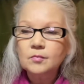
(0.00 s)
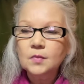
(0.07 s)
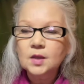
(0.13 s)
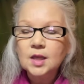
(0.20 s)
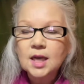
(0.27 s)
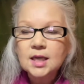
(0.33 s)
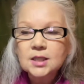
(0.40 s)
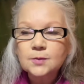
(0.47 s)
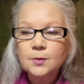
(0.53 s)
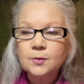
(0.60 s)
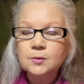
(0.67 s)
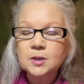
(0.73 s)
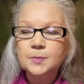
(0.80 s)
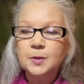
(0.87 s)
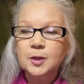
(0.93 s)
that's what
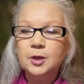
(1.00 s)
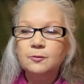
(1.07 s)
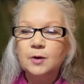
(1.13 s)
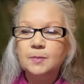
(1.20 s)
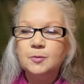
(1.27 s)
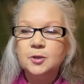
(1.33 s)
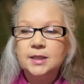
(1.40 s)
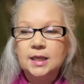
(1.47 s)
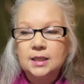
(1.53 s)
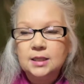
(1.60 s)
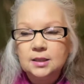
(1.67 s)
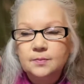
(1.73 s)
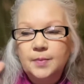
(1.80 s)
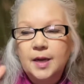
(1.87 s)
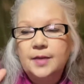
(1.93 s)
was being
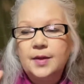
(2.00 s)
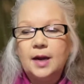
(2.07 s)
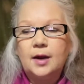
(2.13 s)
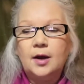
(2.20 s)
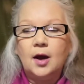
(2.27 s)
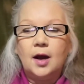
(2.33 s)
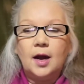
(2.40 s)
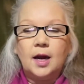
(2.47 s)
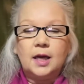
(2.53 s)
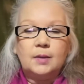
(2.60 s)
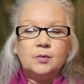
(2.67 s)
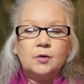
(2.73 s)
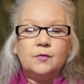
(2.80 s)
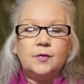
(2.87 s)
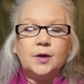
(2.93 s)
represented by that guide
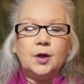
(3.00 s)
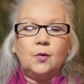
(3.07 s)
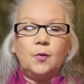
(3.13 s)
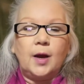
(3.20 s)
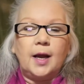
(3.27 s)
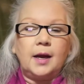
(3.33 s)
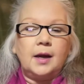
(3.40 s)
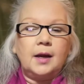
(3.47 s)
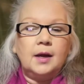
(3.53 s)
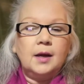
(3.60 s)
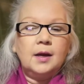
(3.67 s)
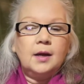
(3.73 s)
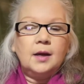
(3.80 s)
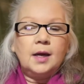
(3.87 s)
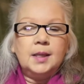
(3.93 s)
moving away
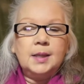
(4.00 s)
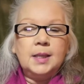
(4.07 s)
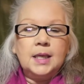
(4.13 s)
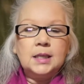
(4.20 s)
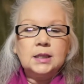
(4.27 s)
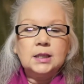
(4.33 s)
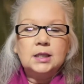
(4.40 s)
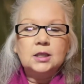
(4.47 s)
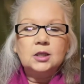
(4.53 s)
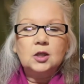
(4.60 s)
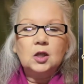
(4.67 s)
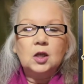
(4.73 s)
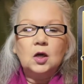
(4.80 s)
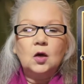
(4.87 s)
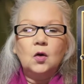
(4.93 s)
and then
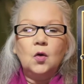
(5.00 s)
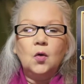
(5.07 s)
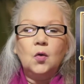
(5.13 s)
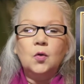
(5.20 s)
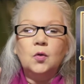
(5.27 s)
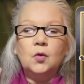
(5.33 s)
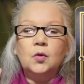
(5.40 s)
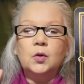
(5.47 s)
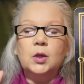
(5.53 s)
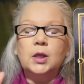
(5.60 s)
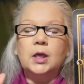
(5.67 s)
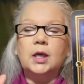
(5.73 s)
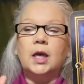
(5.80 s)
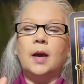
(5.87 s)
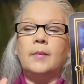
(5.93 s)

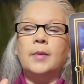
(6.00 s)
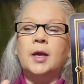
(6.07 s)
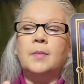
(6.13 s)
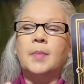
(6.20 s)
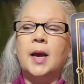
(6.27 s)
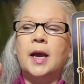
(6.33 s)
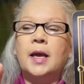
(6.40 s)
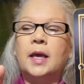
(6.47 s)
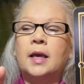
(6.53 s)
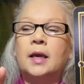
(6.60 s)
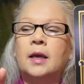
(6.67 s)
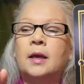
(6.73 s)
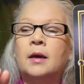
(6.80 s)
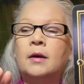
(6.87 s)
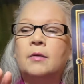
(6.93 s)
slowly coming back
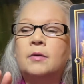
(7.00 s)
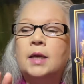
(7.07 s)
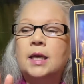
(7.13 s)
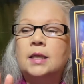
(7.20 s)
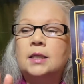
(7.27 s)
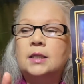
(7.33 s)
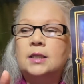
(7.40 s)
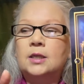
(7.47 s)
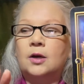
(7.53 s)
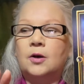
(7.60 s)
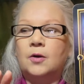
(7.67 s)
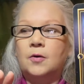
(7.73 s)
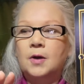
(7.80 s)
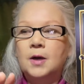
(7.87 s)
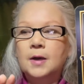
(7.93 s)
in, okay?
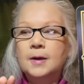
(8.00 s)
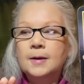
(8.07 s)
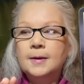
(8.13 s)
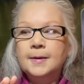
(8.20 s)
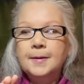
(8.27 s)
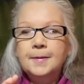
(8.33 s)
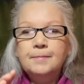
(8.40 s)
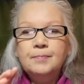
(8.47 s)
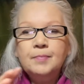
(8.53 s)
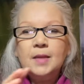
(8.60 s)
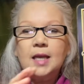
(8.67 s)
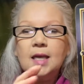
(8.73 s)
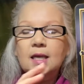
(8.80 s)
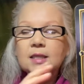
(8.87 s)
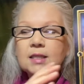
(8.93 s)
So
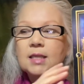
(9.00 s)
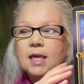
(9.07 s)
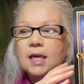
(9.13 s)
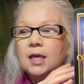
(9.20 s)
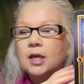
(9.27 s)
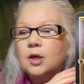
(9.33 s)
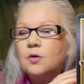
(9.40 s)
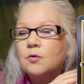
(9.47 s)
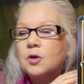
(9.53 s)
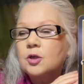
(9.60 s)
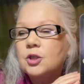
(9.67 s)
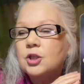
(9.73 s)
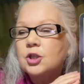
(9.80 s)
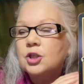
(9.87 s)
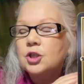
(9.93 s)
it's like you were
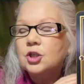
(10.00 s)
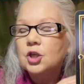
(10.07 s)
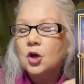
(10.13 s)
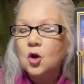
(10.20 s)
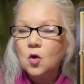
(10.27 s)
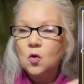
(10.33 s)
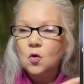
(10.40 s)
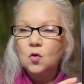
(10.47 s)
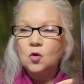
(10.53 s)
so